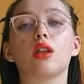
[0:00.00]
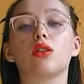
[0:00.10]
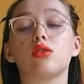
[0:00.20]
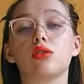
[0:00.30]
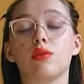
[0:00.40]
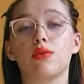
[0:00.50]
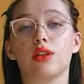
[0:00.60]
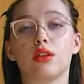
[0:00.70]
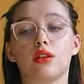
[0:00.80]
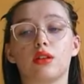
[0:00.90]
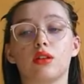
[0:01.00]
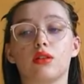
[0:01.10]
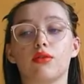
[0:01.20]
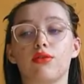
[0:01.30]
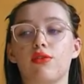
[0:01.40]
do something,
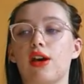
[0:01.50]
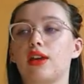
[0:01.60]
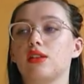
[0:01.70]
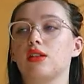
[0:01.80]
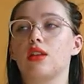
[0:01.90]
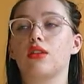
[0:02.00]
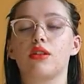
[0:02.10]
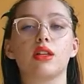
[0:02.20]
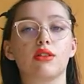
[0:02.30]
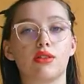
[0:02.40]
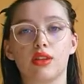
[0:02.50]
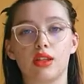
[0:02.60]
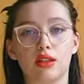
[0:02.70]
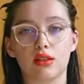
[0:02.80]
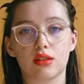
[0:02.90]
find the little
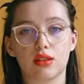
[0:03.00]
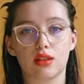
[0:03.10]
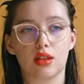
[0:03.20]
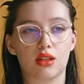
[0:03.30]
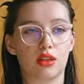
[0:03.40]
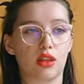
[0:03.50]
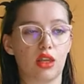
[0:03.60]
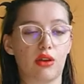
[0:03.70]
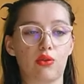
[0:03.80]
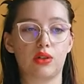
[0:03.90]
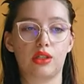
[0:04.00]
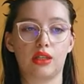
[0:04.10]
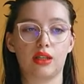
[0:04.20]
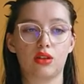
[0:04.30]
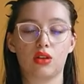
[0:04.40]
things in the everyday
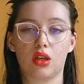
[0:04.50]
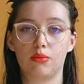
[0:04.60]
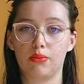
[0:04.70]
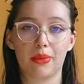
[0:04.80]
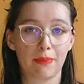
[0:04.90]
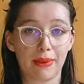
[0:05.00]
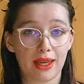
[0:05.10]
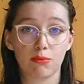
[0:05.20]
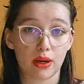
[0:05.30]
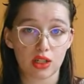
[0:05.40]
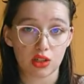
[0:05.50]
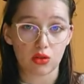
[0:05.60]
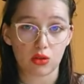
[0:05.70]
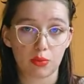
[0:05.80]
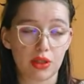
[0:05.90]
that can be made magical,